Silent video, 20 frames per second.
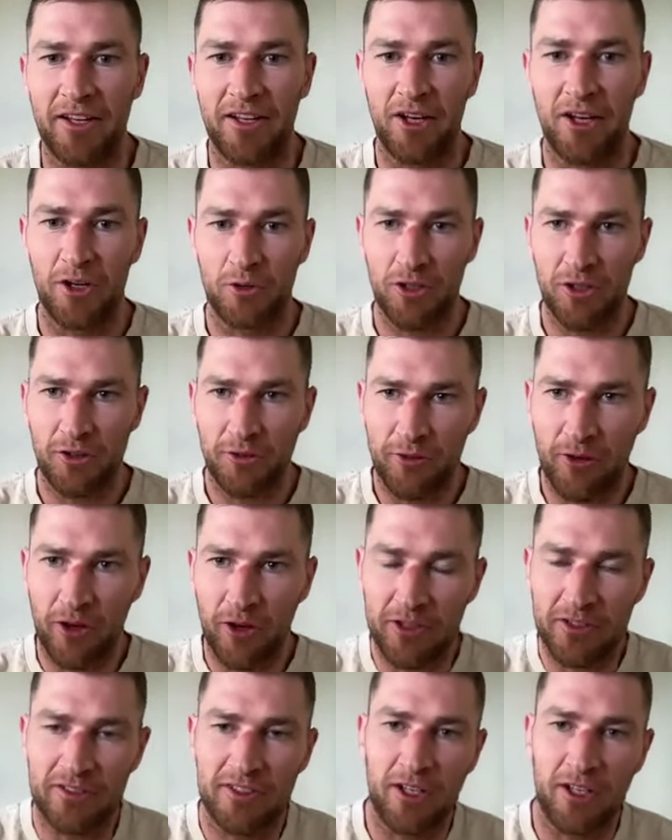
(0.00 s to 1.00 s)
You know, you're
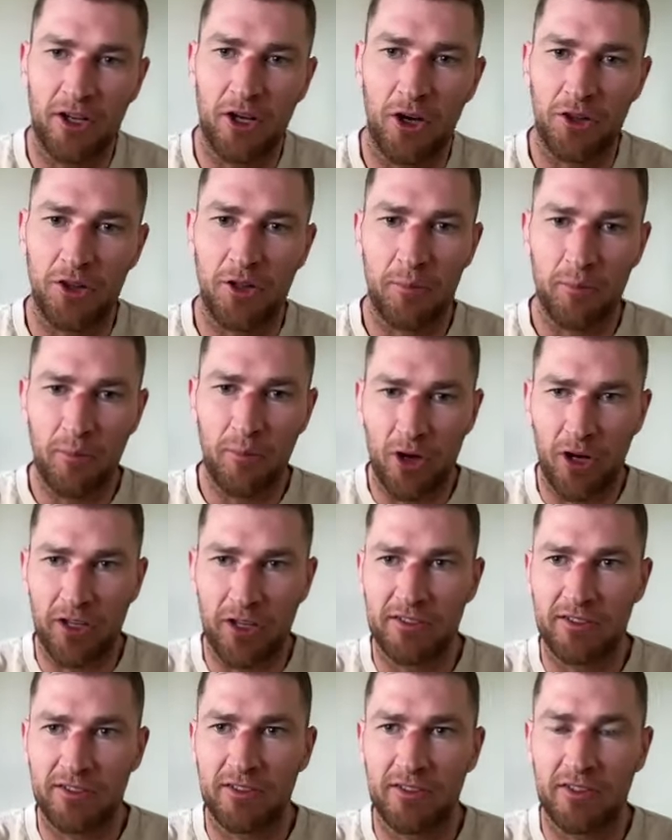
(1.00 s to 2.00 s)
focusing on, on the
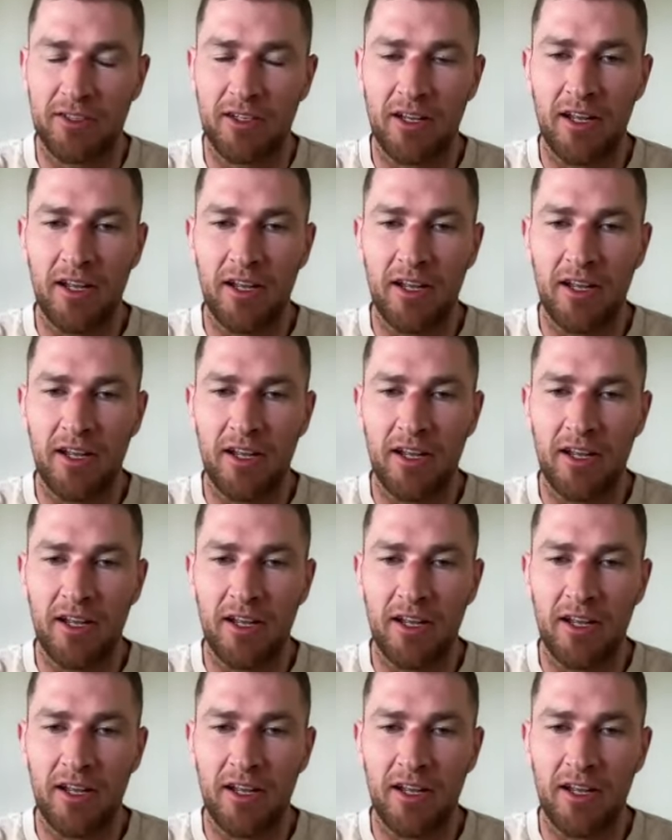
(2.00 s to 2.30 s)
person.